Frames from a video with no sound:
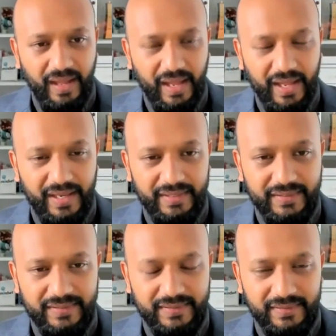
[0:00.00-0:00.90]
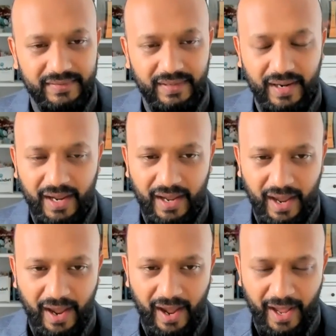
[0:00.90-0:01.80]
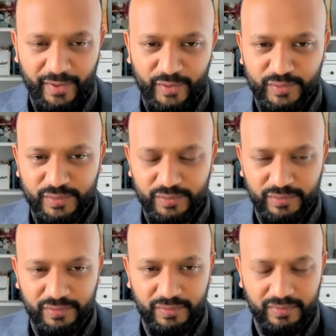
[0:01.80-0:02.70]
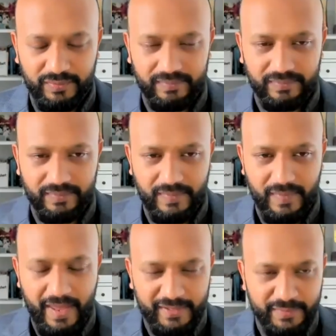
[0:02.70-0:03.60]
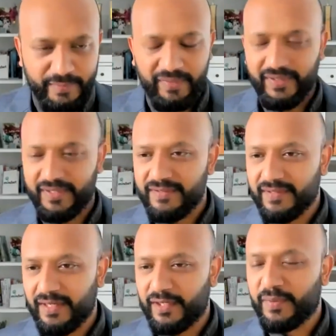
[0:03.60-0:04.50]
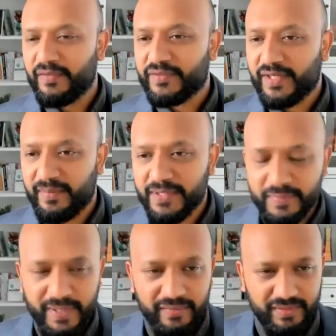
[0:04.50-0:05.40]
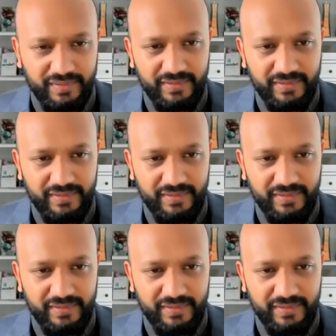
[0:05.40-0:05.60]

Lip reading: And I got to experience a little bit of time as a parent.